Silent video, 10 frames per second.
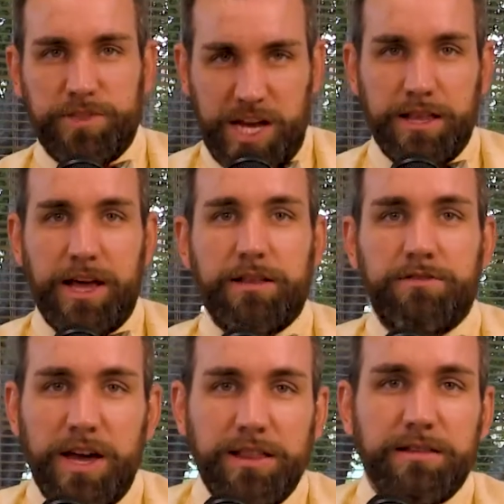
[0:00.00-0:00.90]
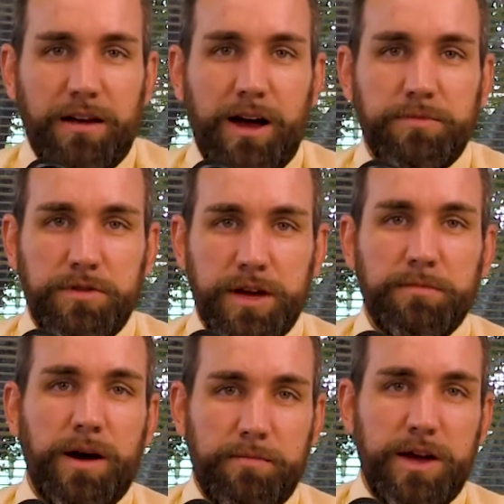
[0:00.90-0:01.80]
Take the time to think
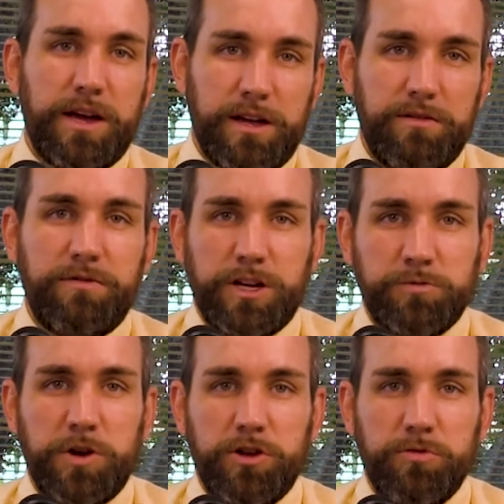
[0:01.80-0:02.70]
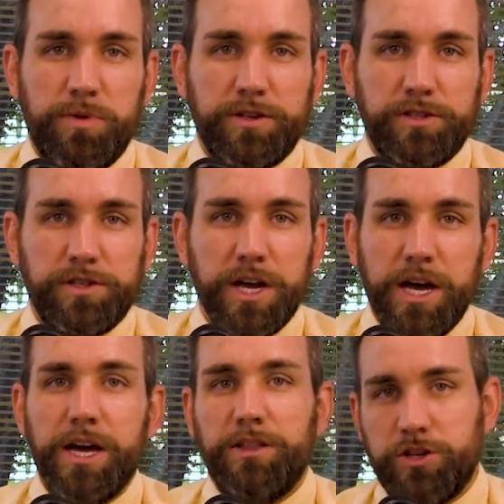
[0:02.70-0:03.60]
about making an investment in your business
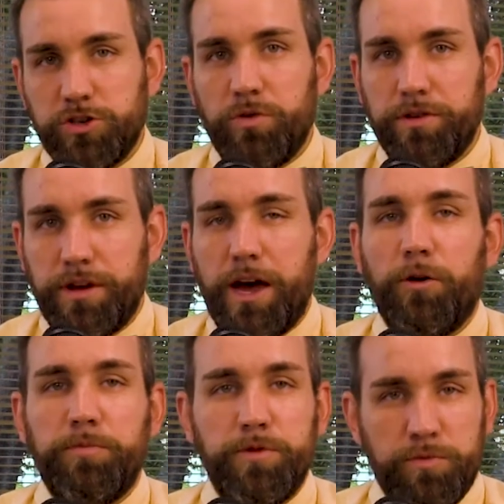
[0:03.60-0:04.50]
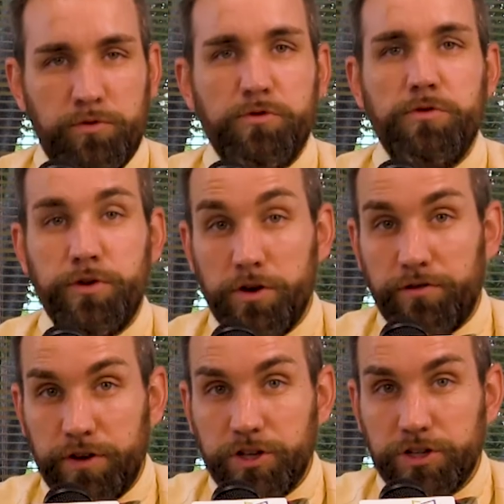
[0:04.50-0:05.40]
that's going to help improve your
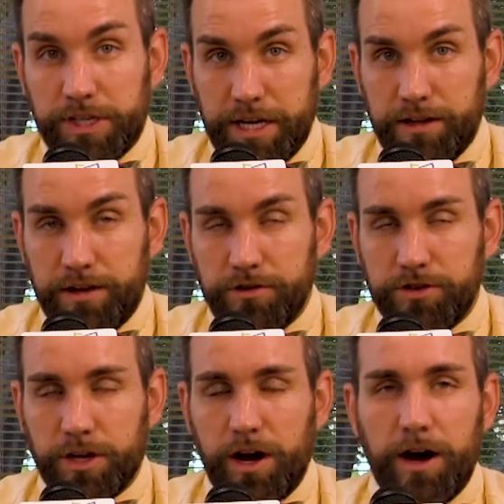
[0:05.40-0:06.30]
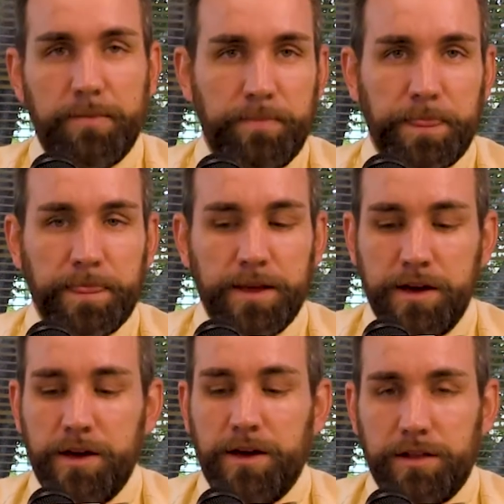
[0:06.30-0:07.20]
efficiency in the years to come.
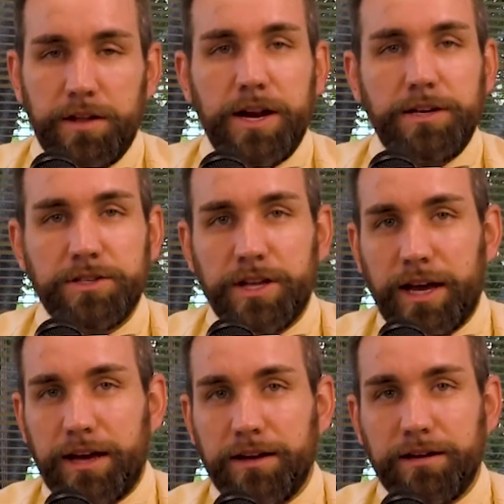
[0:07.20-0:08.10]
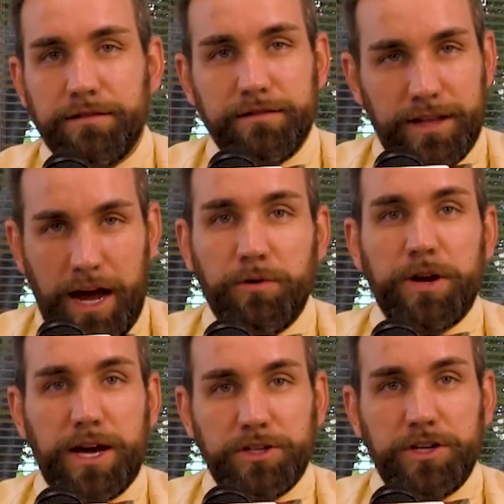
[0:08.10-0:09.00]
The next thing that I
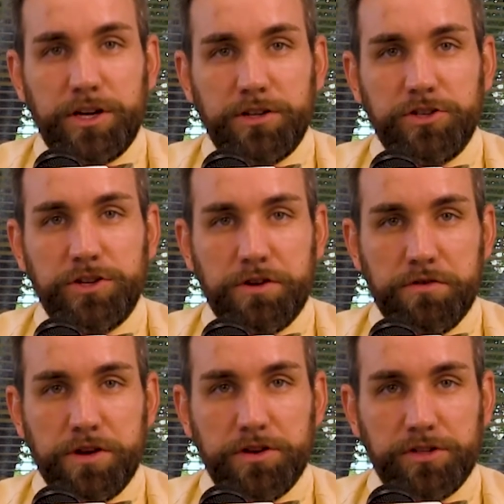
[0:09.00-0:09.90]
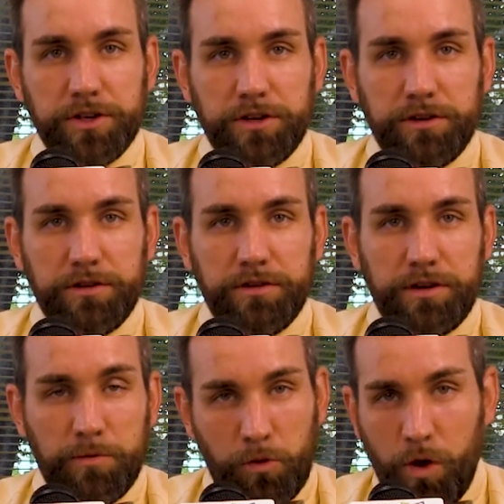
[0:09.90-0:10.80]
would ask you to consider is,
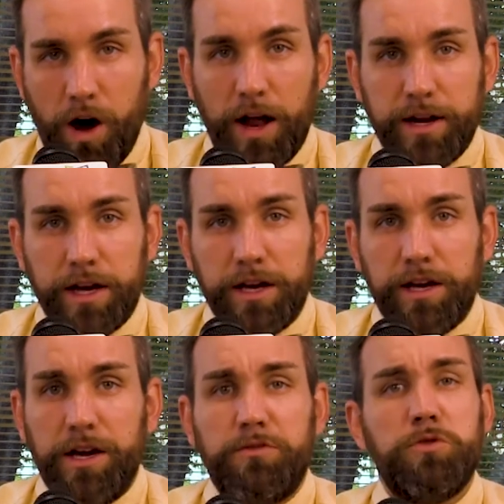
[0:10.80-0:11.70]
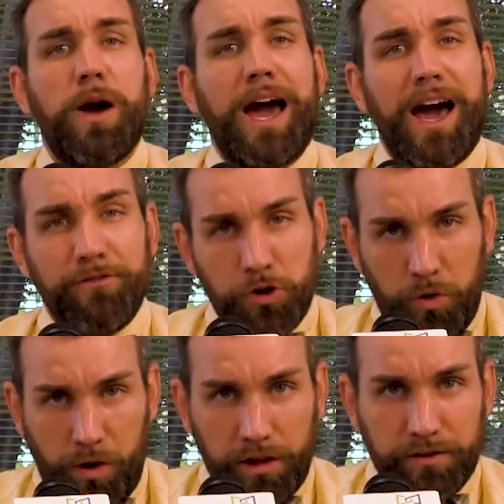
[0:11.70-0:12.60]
number one, if you have a
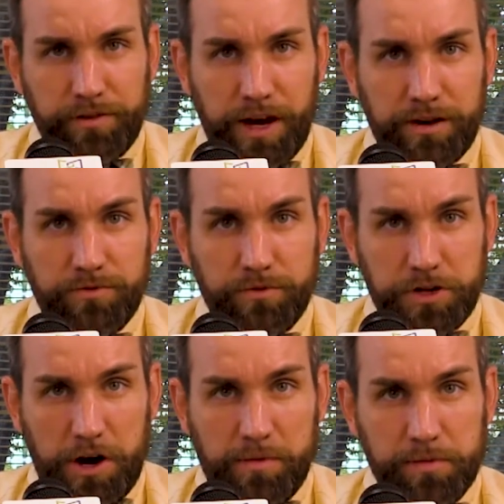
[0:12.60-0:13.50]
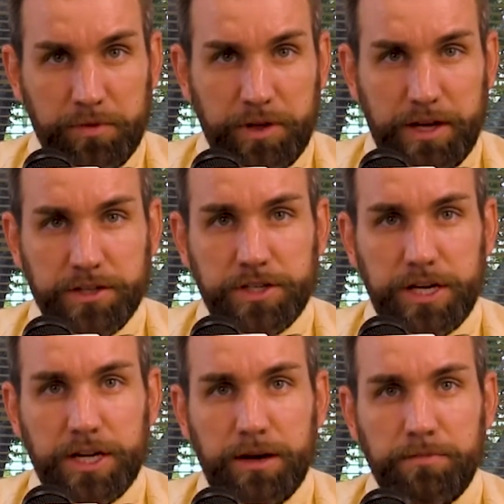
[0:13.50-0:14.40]
qualified retirement plan
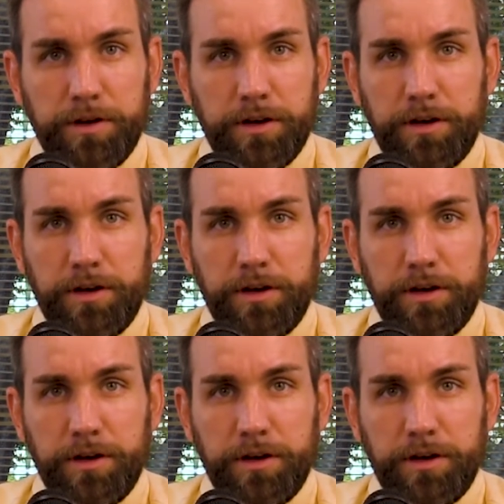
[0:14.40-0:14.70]
set up,